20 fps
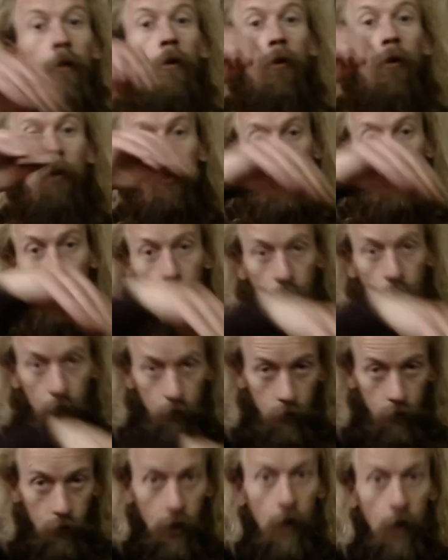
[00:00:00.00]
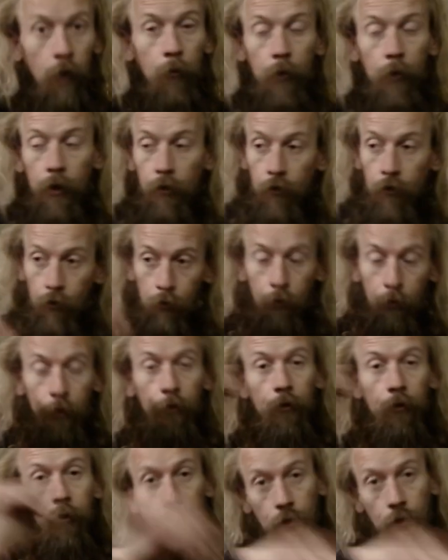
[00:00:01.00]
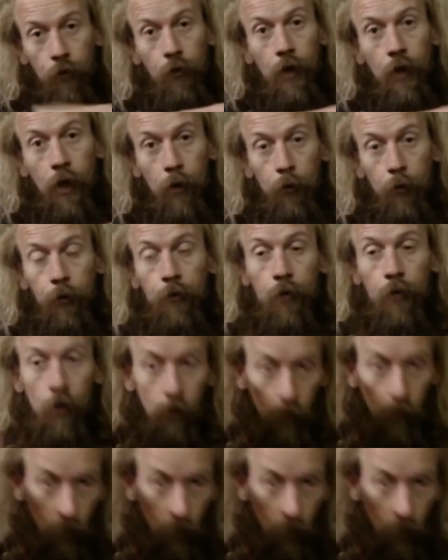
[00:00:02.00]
on on the down way, so we you know now we've got a